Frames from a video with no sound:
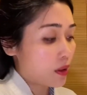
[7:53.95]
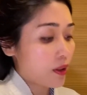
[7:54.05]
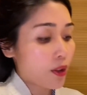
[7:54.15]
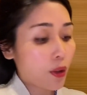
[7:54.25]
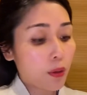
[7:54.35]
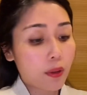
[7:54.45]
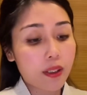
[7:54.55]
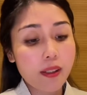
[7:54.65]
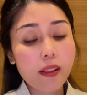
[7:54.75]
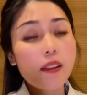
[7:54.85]
So
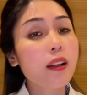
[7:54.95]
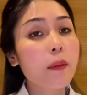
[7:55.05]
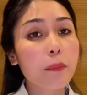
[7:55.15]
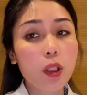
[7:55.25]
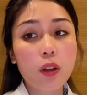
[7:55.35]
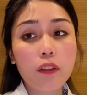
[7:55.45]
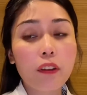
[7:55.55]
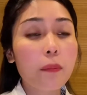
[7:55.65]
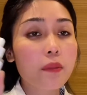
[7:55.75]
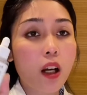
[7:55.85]
this is an ampoule
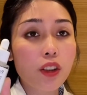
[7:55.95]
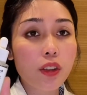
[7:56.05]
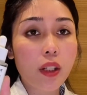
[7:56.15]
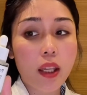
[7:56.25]
from Dr.